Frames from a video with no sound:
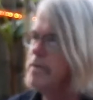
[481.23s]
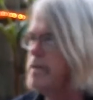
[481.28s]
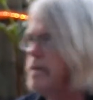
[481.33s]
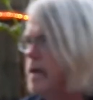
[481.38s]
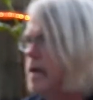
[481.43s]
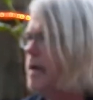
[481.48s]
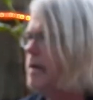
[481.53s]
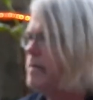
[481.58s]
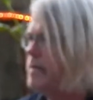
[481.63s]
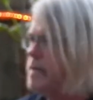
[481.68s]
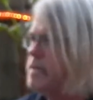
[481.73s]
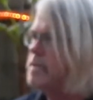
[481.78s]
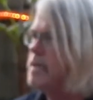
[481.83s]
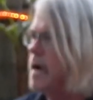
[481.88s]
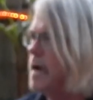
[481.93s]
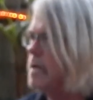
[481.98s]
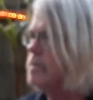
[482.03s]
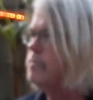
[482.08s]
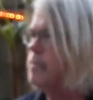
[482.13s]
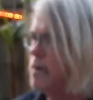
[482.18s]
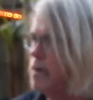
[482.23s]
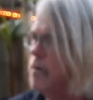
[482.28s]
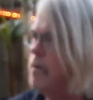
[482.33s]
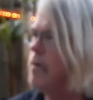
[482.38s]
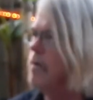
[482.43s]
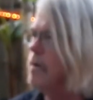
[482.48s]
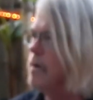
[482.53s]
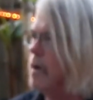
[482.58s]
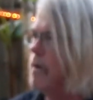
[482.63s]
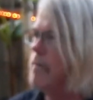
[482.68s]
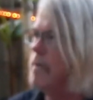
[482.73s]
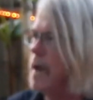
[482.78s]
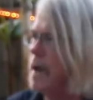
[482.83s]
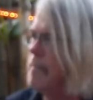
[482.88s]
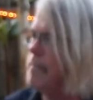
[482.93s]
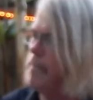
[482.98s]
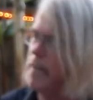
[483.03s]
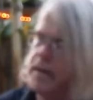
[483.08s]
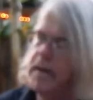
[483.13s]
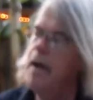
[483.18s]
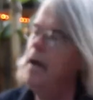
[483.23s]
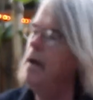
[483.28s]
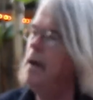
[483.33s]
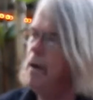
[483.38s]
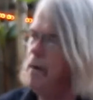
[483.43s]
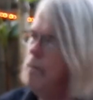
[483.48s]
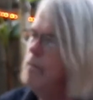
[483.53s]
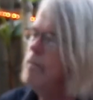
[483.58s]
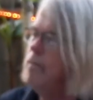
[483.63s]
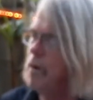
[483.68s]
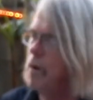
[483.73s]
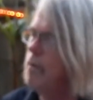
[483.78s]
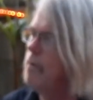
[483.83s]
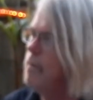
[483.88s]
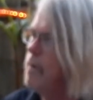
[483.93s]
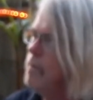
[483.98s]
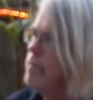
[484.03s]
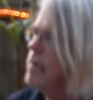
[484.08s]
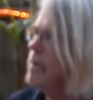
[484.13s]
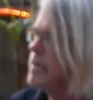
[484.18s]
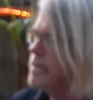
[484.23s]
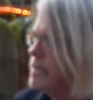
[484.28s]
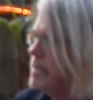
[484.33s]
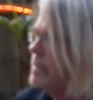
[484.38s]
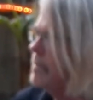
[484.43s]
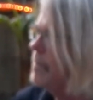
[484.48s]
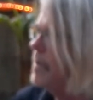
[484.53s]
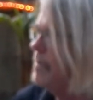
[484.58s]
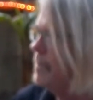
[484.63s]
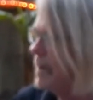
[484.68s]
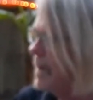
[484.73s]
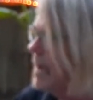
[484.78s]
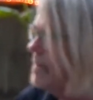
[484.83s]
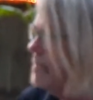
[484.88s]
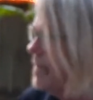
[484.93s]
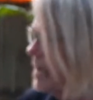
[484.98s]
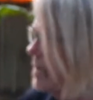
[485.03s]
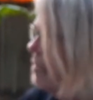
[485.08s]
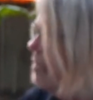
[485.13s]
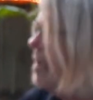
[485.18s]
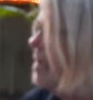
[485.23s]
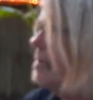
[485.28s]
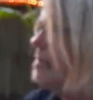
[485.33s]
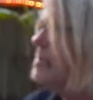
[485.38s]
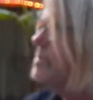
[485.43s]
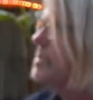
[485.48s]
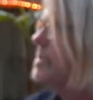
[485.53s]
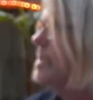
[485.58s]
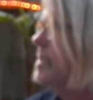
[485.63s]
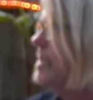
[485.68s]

And yeah, these guys were cool and all that, but no, we were listening to people like Muddy Waters